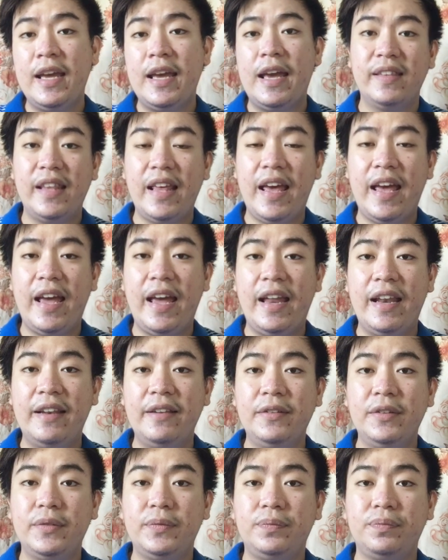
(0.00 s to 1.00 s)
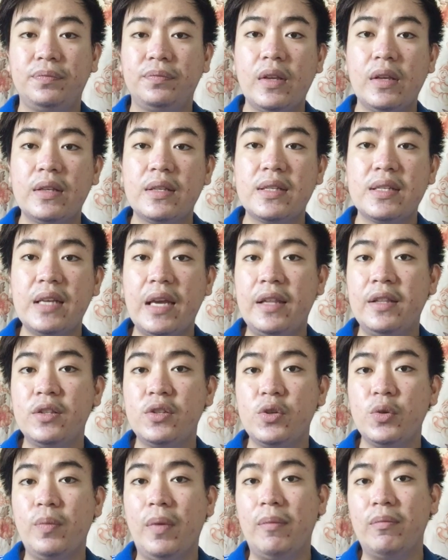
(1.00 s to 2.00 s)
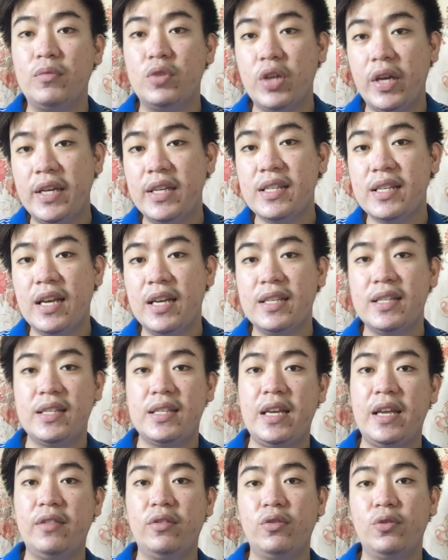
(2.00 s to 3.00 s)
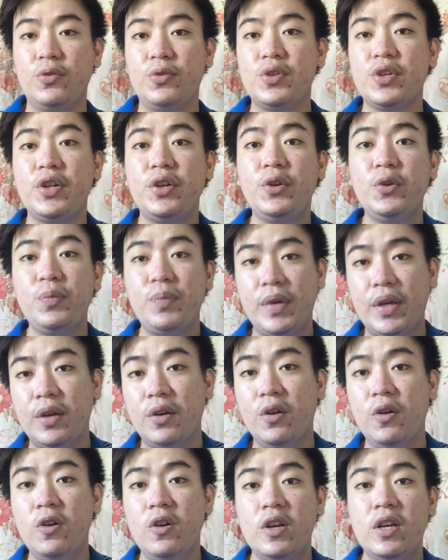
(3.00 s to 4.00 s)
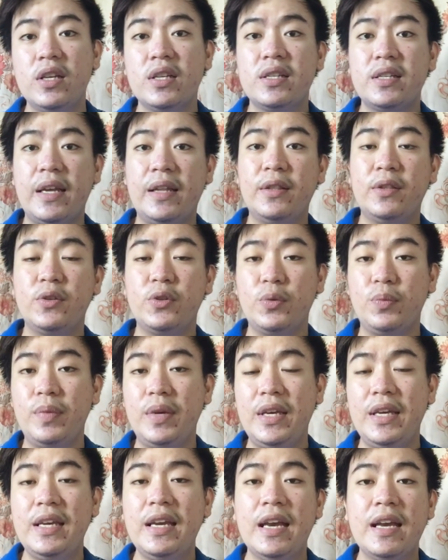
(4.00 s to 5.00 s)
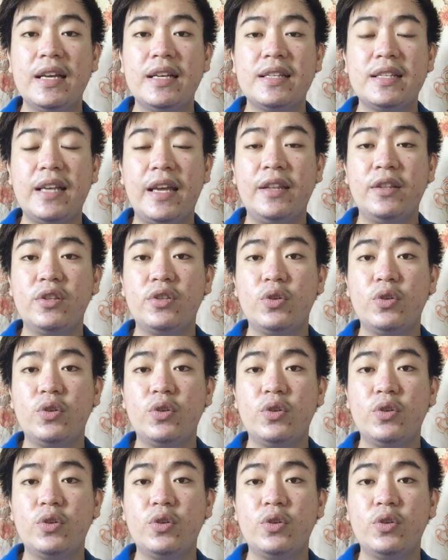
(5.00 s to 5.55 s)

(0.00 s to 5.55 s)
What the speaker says: then sent to Ma'am Jaisa, sent to Sir Domingo, sent to me, sent